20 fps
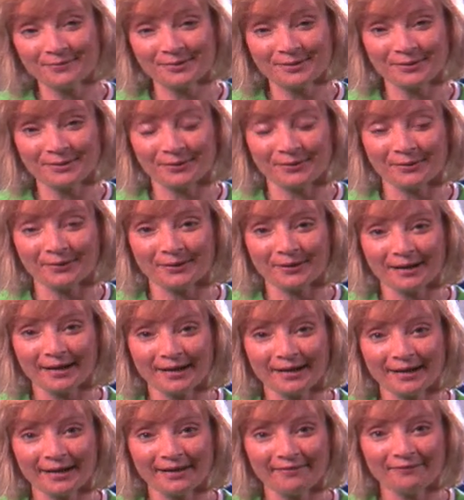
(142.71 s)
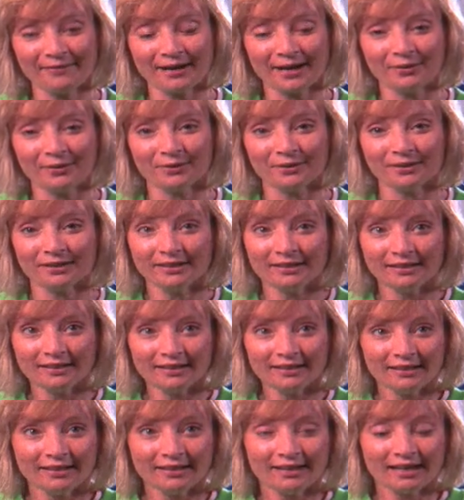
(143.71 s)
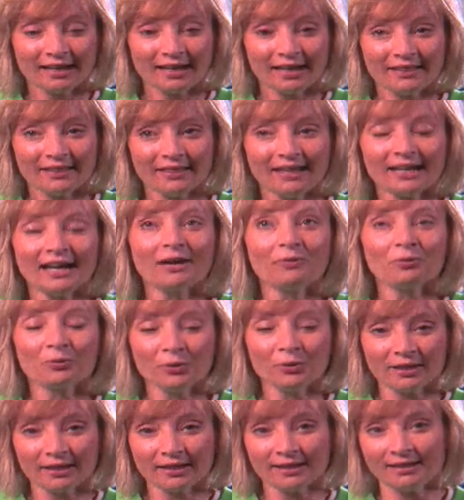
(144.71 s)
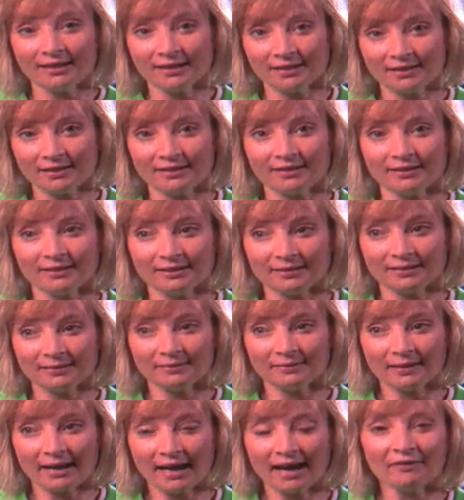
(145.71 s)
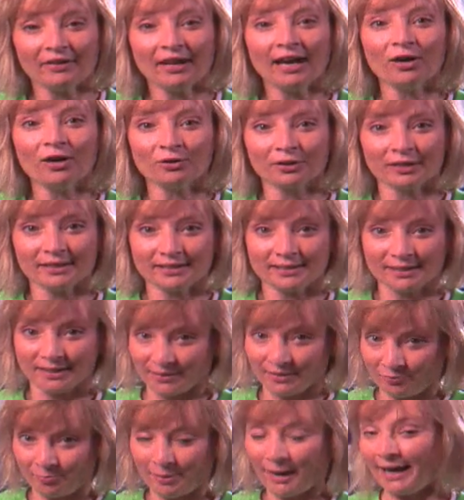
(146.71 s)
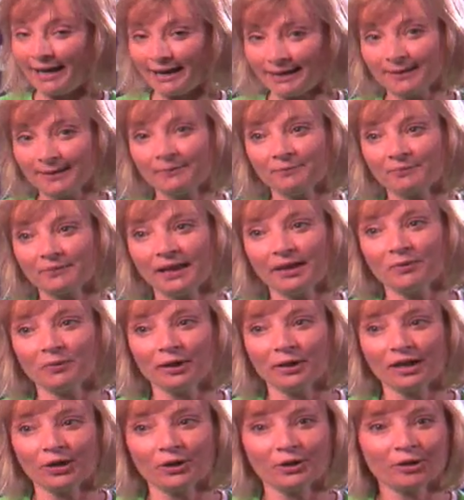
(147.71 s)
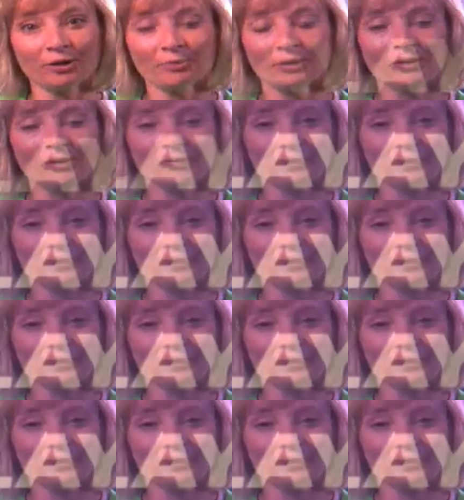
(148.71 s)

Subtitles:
so I found that I really needed to have an outlet to give back. And when I heard about